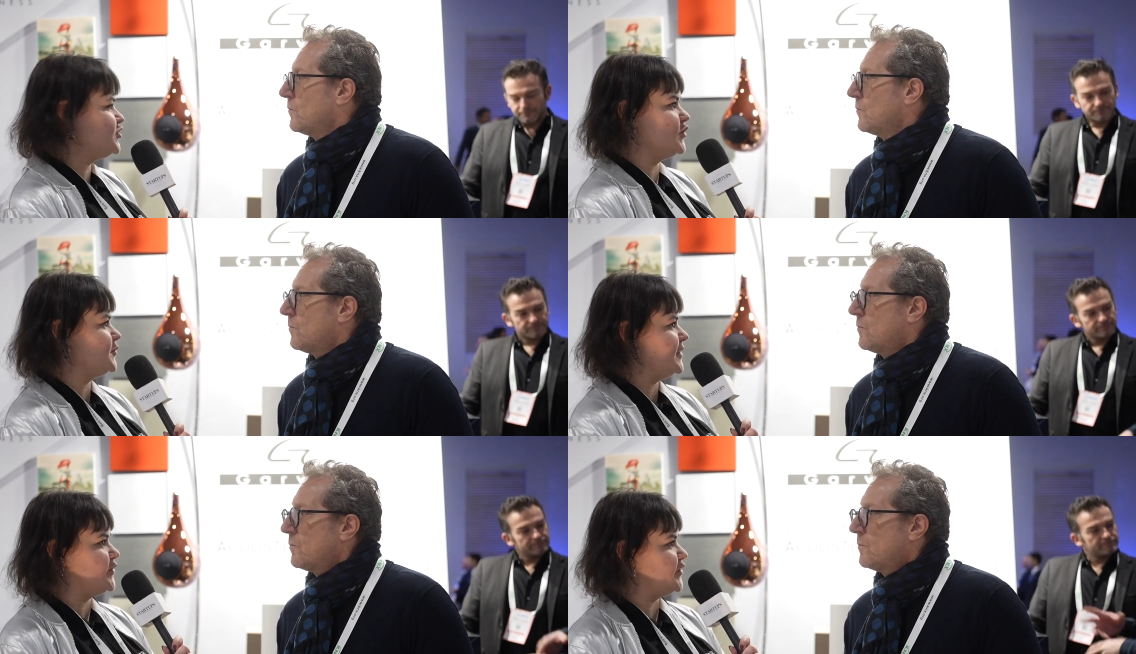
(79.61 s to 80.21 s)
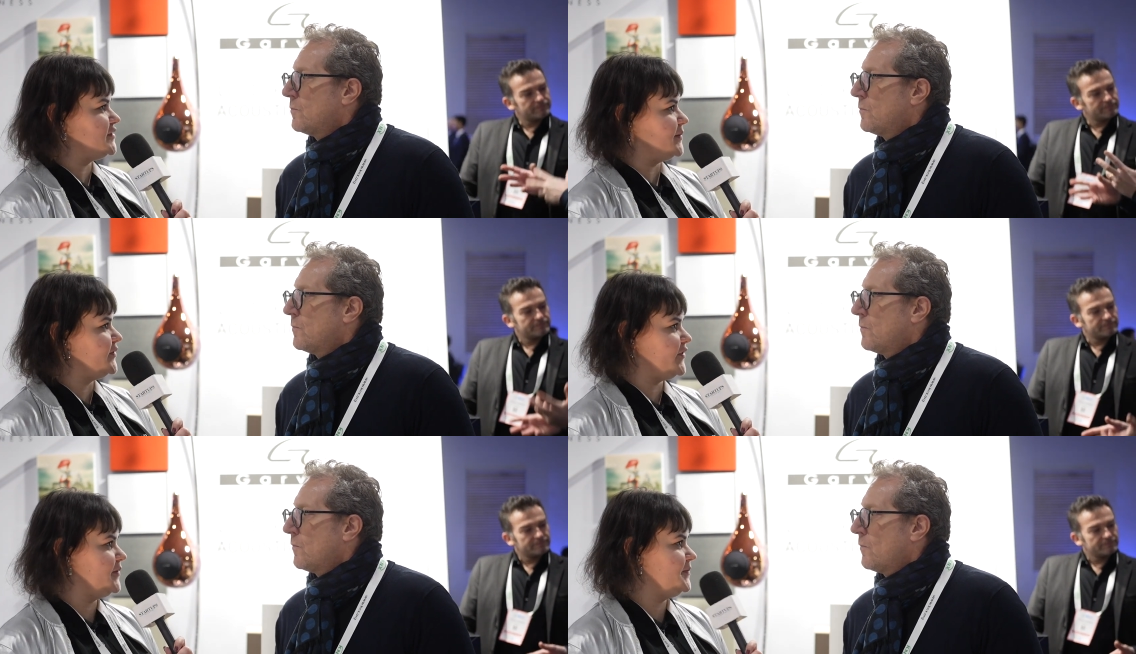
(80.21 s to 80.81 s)
Speaker 1: talk me through some
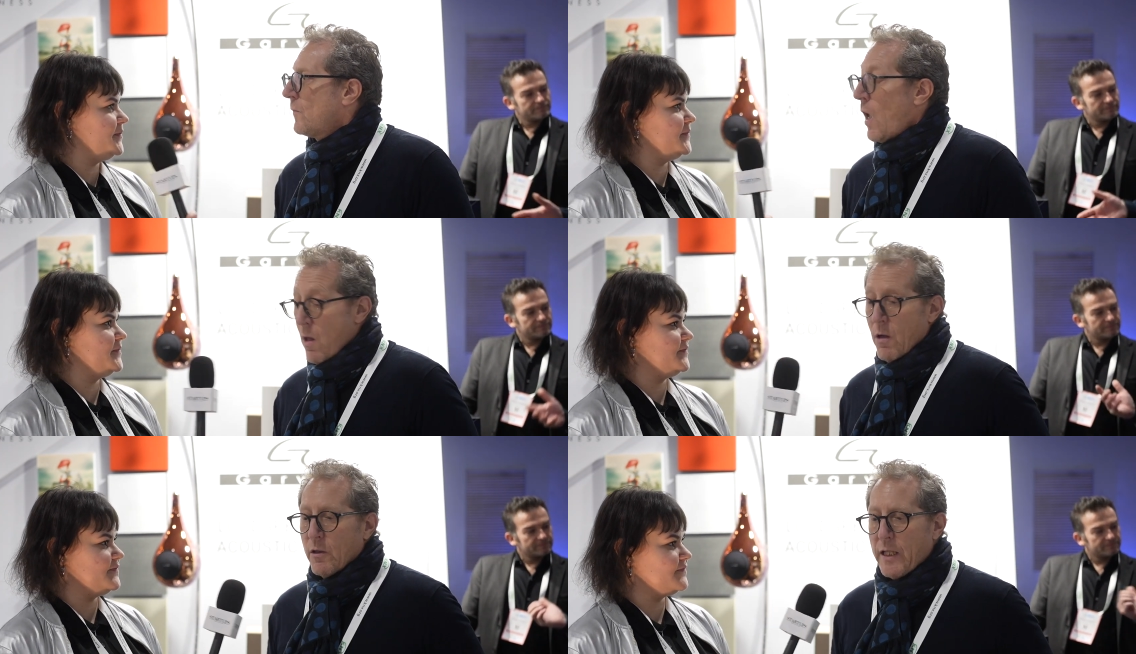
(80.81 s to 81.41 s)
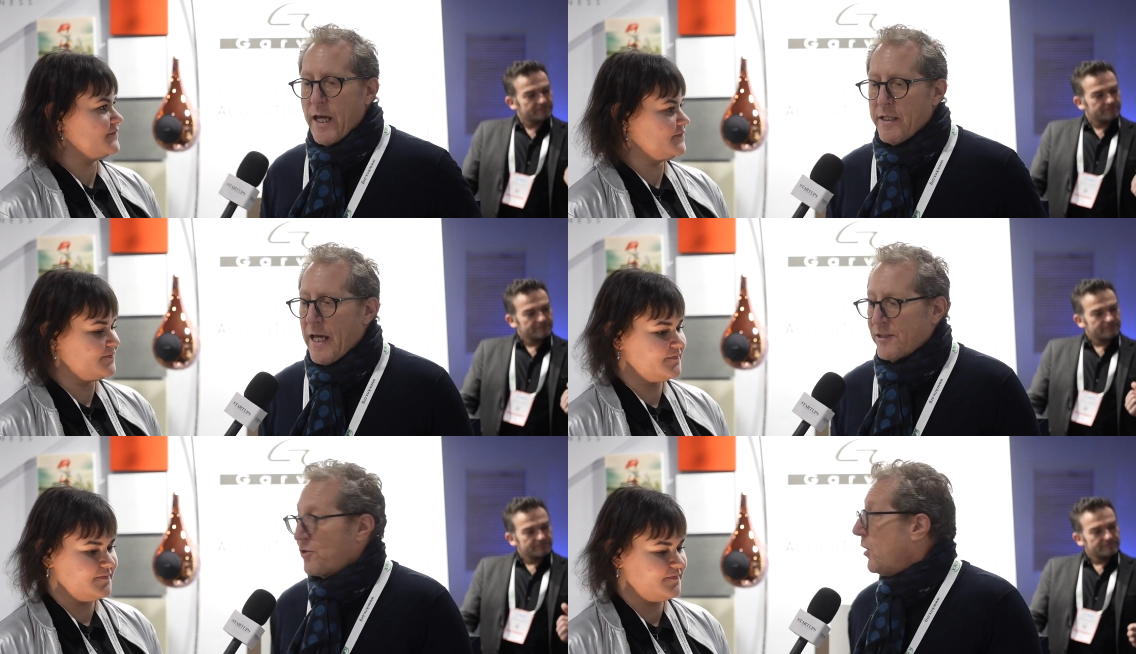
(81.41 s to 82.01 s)
of them?
Speaker 2: Okay, yes.